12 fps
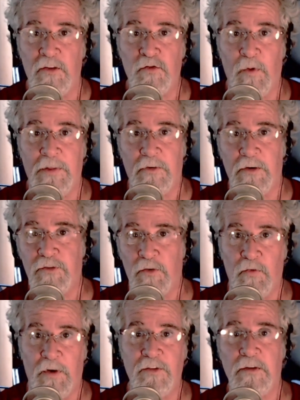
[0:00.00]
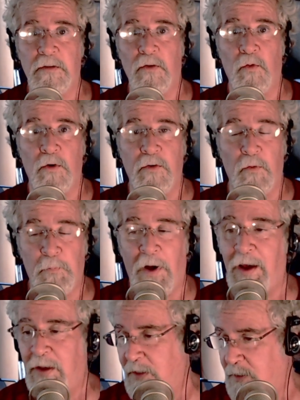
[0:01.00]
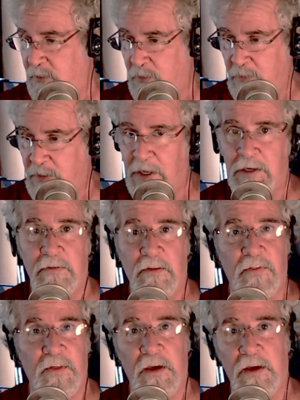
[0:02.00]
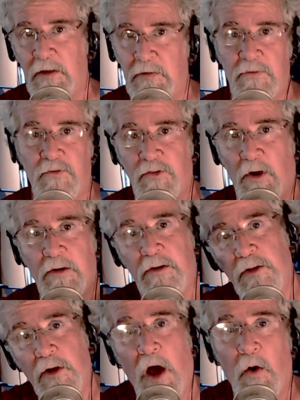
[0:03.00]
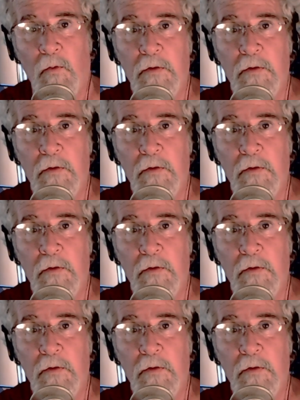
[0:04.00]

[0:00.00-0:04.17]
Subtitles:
whether it's a rental or you're buying it. You get in the thing and start it and you go.